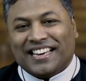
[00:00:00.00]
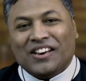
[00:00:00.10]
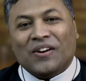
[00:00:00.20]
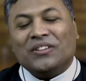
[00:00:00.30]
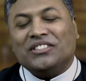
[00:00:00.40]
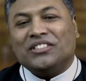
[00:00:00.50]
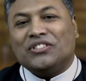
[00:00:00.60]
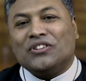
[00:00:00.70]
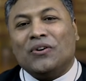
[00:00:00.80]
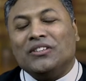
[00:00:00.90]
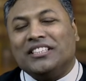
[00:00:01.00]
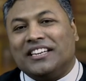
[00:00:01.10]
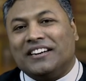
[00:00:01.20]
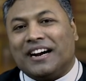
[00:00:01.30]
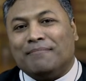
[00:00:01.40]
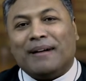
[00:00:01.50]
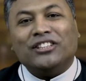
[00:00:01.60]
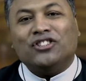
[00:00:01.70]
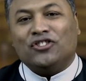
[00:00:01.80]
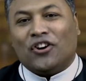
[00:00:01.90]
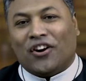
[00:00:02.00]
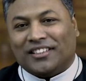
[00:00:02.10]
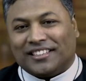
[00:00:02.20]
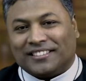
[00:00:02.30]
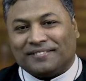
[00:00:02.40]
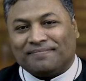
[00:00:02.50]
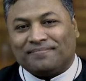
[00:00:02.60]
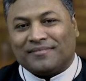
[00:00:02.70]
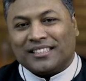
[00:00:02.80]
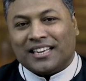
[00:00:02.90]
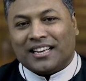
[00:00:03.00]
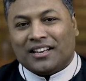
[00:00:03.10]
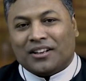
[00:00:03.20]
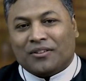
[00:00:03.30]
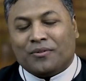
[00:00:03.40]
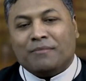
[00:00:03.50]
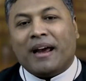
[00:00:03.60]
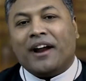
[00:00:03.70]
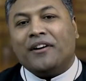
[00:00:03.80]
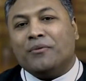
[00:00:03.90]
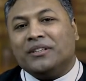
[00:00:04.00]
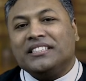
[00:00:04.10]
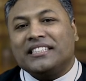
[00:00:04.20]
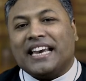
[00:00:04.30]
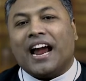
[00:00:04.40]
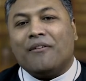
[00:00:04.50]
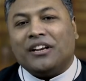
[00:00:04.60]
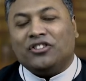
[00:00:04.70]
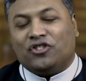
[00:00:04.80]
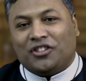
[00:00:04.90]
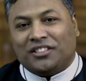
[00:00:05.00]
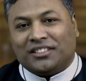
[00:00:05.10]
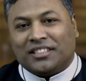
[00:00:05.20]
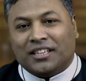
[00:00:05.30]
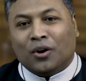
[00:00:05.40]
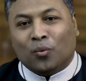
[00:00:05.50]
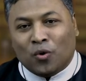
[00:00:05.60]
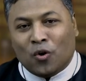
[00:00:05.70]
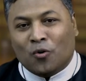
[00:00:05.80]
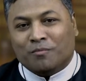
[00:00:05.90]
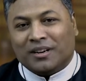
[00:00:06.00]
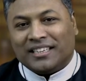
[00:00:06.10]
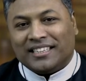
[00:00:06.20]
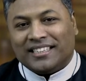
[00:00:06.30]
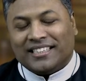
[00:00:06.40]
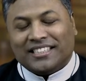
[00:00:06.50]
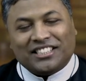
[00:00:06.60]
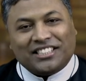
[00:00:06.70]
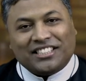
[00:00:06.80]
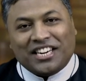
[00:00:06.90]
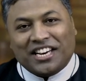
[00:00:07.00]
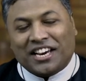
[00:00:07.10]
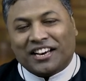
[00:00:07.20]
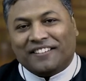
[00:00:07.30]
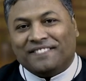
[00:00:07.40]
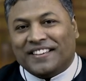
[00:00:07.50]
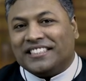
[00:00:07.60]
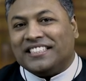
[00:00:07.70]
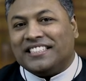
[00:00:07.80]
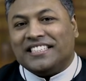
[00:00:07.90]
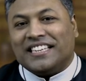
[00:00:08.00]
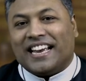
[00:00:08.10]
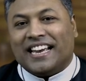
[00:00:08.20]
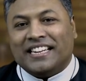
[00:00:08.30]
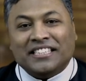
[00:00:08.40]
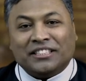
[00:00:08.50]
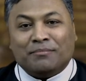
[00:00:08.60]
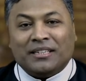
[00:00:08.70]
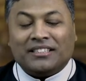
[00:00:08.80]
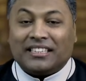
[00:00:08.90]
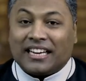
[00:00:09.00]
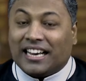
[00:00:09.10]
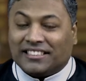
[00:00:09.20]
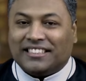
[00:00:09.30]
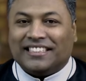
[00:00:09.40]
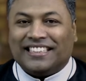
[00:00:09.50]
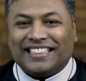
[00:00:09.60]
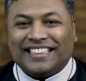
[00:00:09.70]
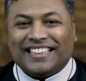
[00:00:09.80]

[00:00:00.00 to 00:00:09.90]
he also told her about John. When Mary was carrying Jesus in her womb, she visited Elizabeth, her cousin,